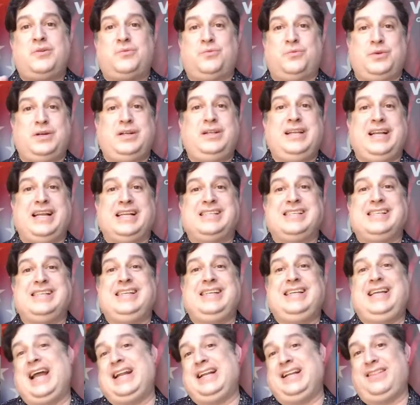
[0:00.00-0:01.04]
Really, it's
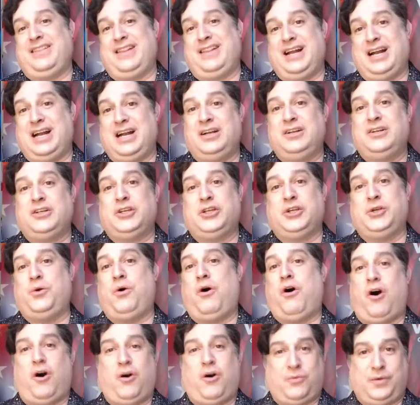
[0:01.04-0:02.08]
getting there. You
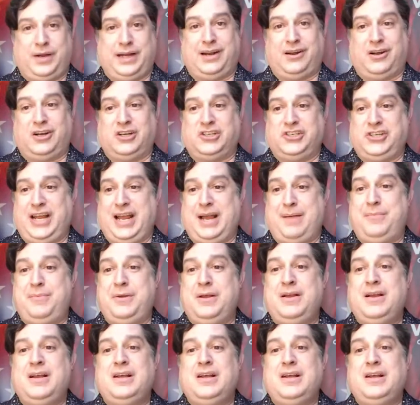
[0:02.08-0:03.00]
already are a champ.